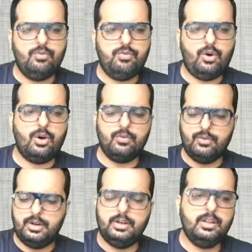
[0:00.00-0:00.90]

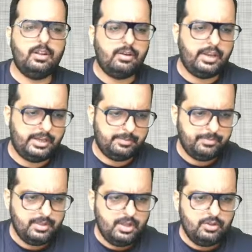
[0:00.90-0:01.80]
Forward rate.
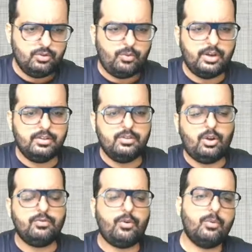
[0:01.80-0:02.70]
So what is
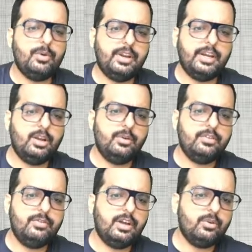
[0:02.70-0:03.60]
not forward rate? Now
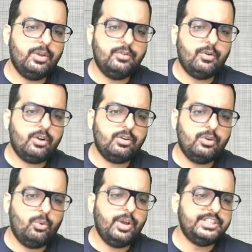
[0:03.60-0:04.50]
we are going for
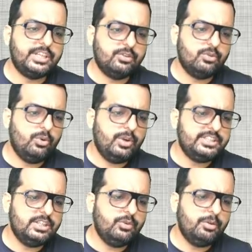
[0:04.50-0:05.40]
no hedging. So no
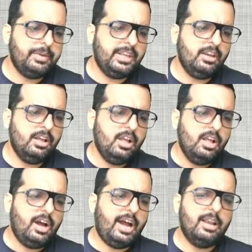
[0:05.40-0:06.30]
hedging would mean
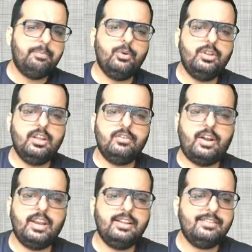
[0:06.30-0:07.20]
I'll put the
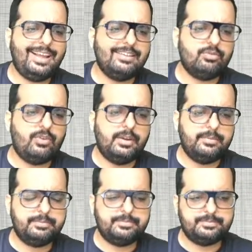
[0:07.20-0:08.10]
one as S1.
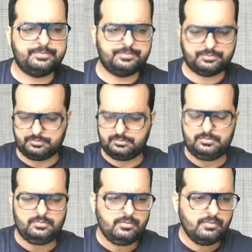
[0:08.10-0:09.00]

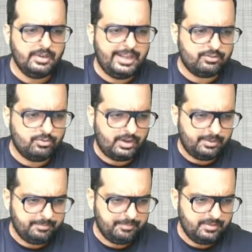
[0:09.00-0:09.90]
S1.
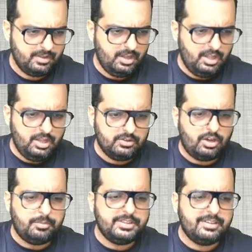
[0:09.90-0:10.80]
So
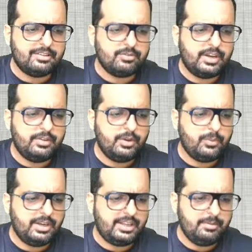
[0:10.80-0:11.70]
how much is S1?
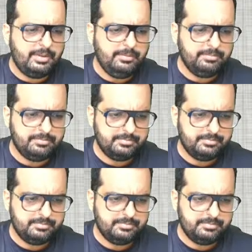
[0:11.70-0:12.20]
Everyone tell me.